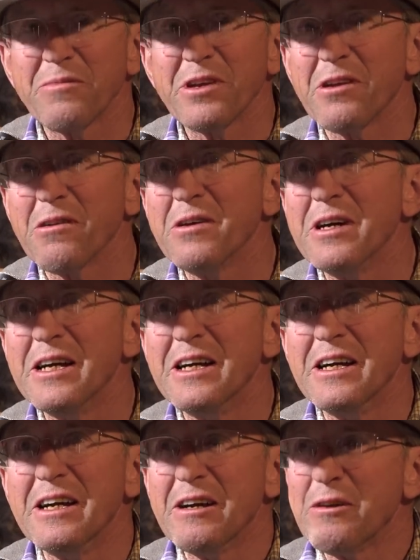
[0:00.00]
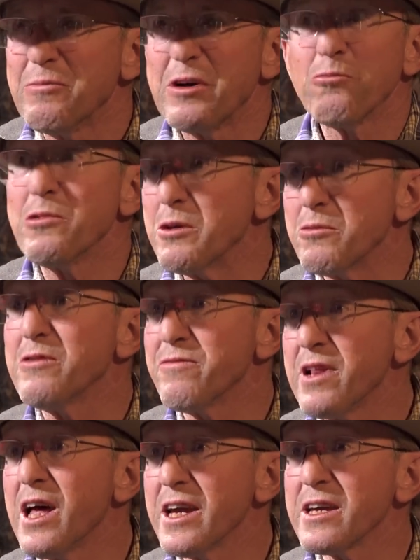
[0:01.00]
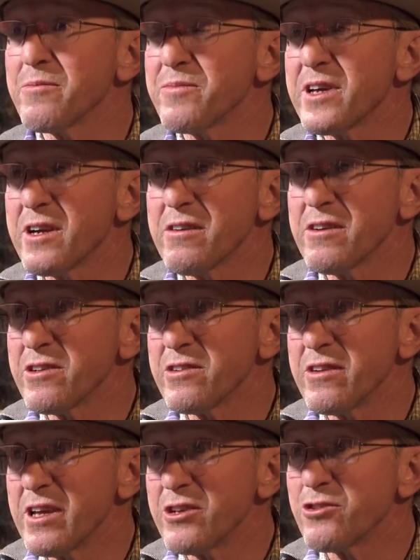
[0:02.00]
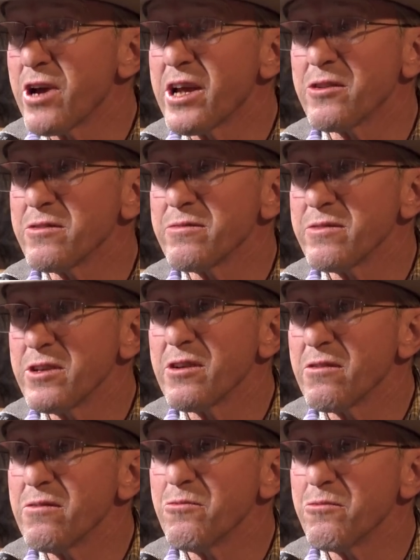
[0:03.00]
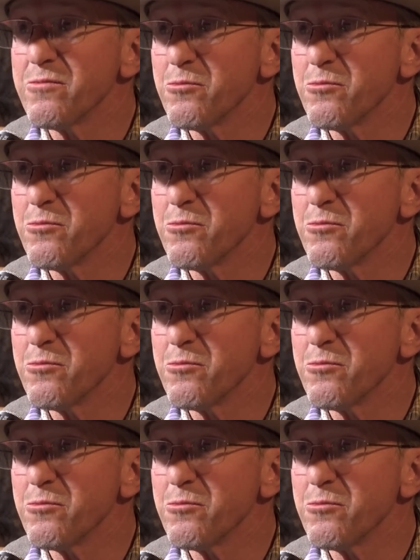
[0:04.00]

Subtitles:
them, you know, but we would fly up there and try to, you know,